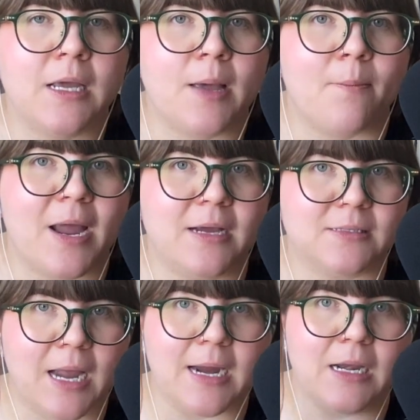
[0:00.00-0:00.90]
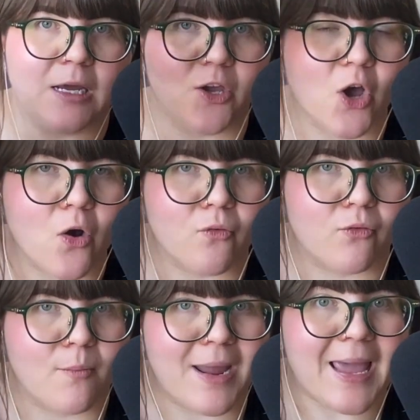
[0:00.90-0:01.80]
my anxiety go
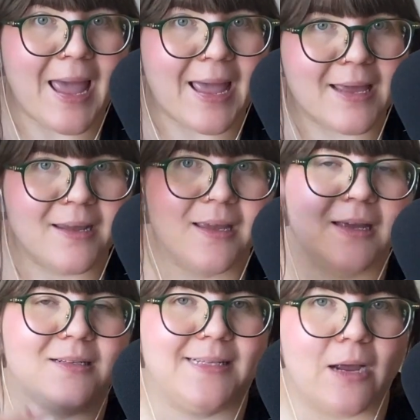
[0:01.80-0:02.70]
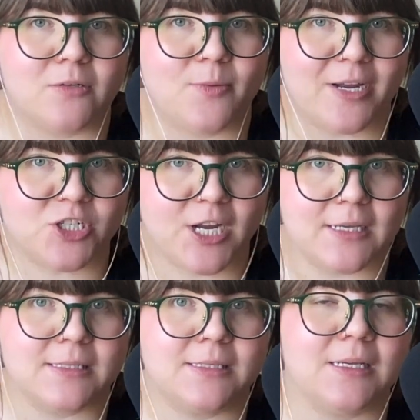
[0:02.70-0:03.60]
from my head down to my
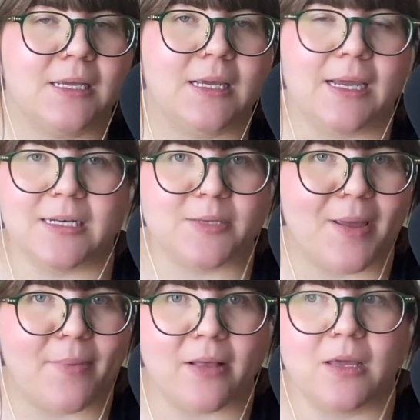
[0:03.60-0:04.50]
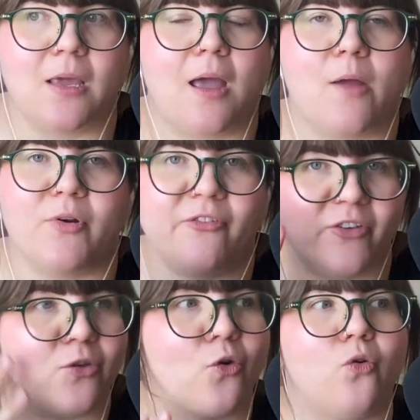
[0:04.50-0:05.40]
chest into my belly. I would
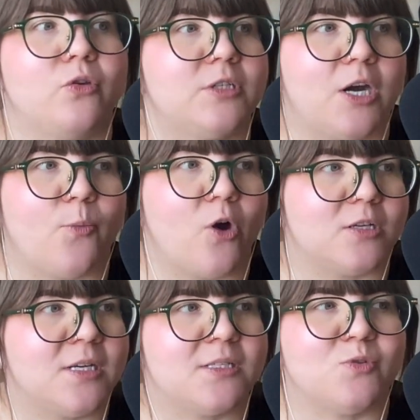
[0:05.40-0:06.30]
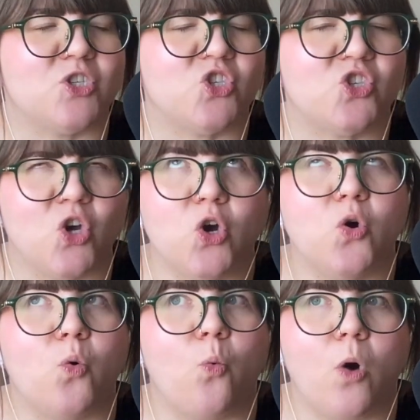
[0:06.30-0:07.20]
feel the whole entire process. It was
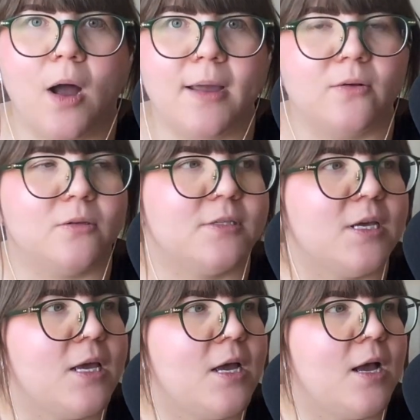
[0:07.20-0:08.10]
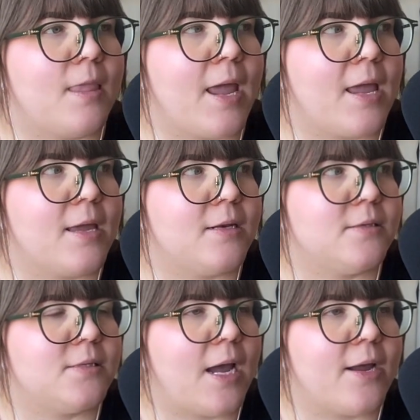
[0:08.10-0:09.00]
so wild. And I